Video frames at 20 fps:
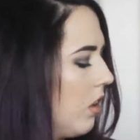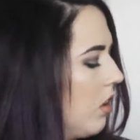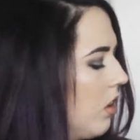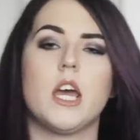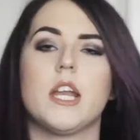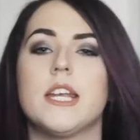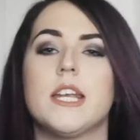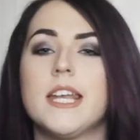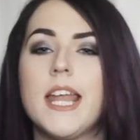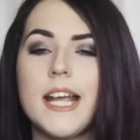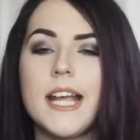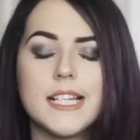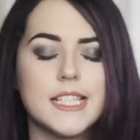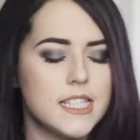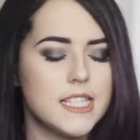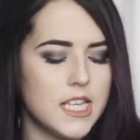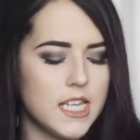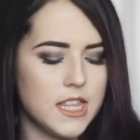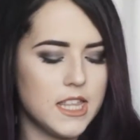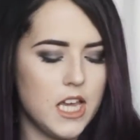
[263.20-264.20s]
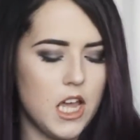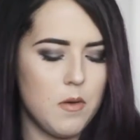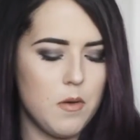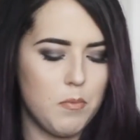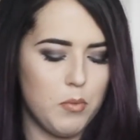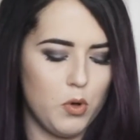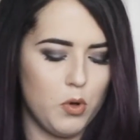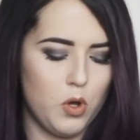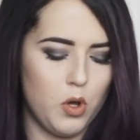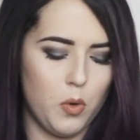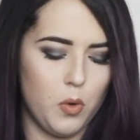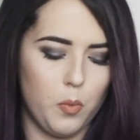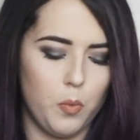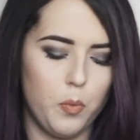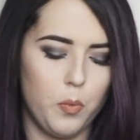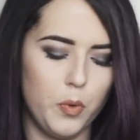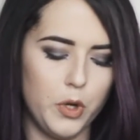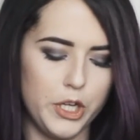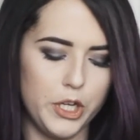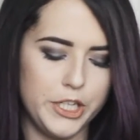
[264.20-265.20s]
Yeah, next thing that I bought
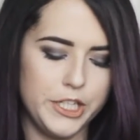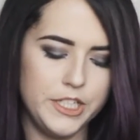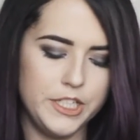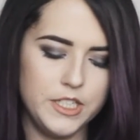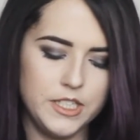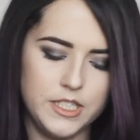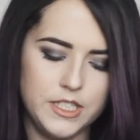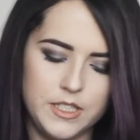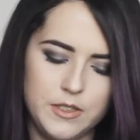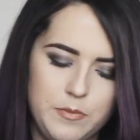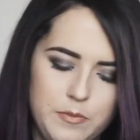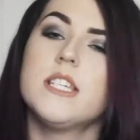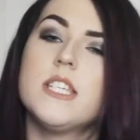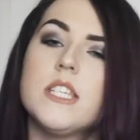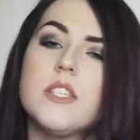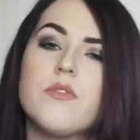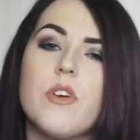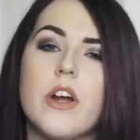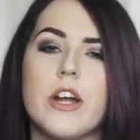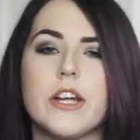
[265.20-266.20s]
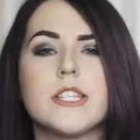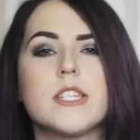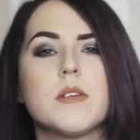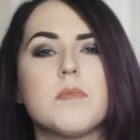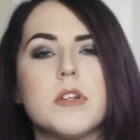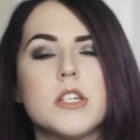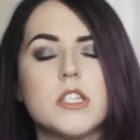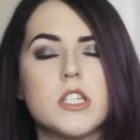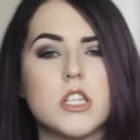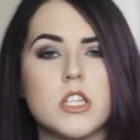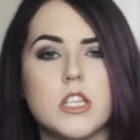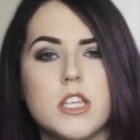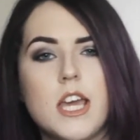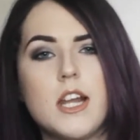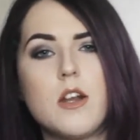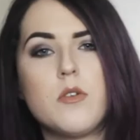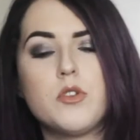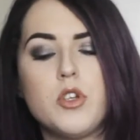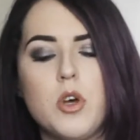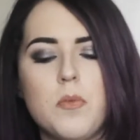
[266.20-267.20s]
was, this is very similar to the
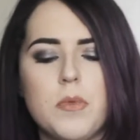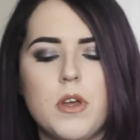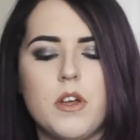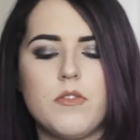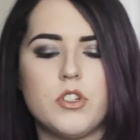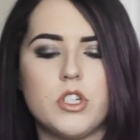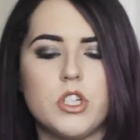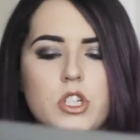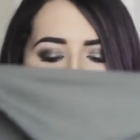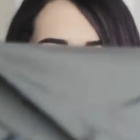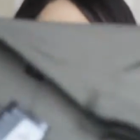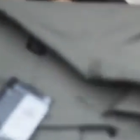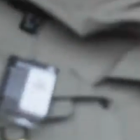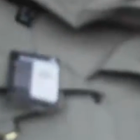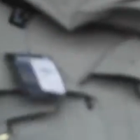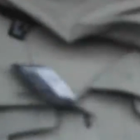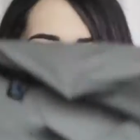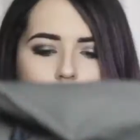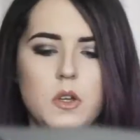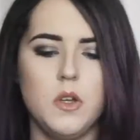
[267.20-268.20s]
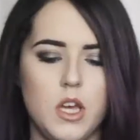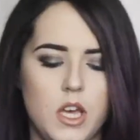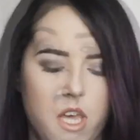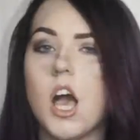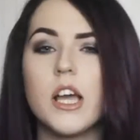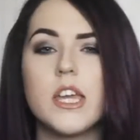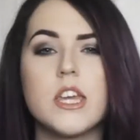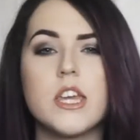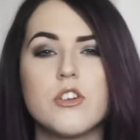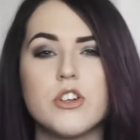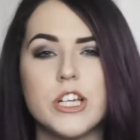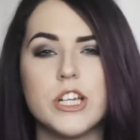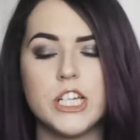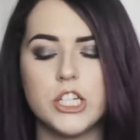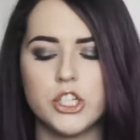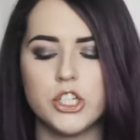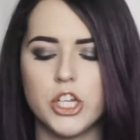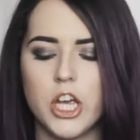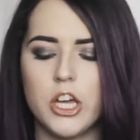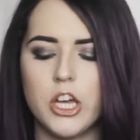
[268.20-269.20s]
yellow top that I've just shown you, khaki
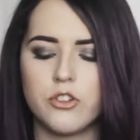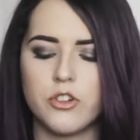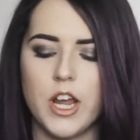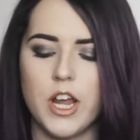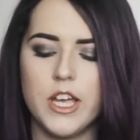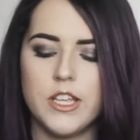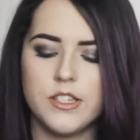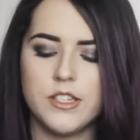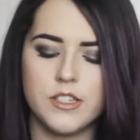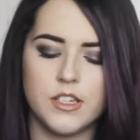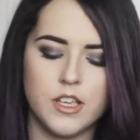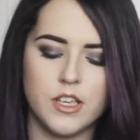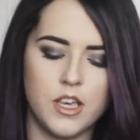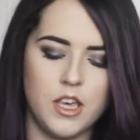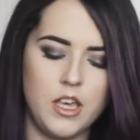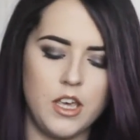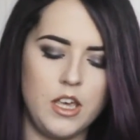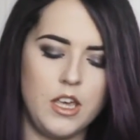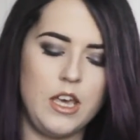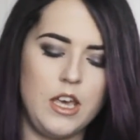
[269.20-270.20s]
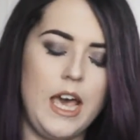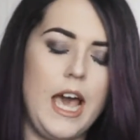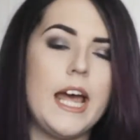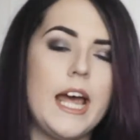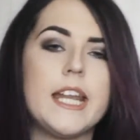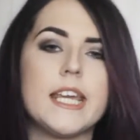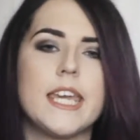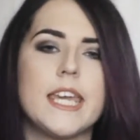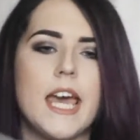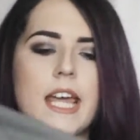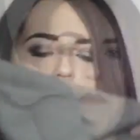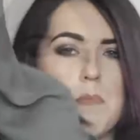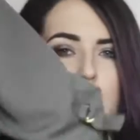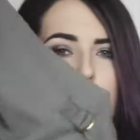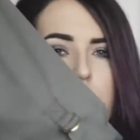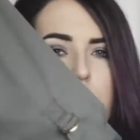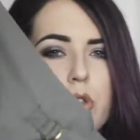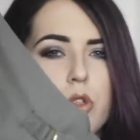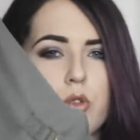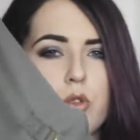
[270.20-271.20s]
green shirt dress, and again
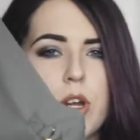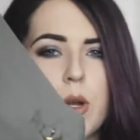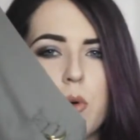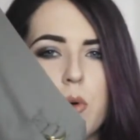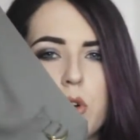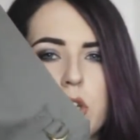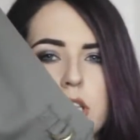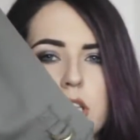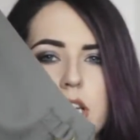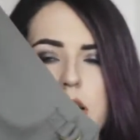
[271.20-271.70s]
buckled three quarter